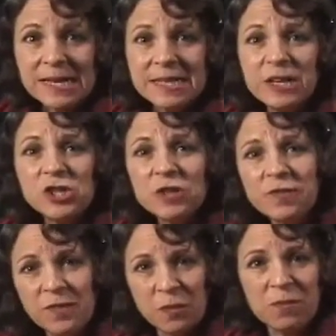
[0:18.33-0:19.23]
teaching
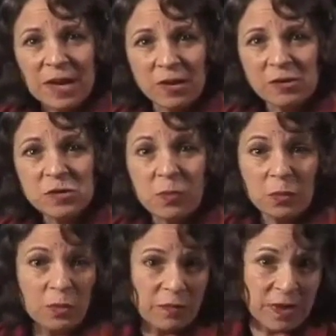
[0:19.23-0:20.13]
filmmakers,
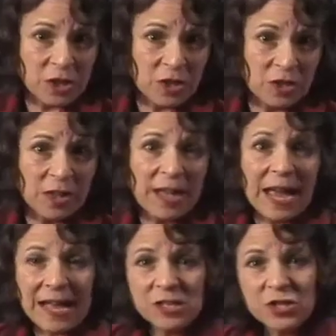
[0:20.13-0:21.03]
both professional
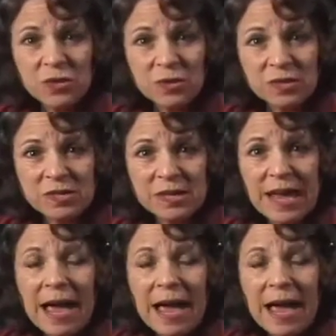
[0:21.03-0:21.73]
and students,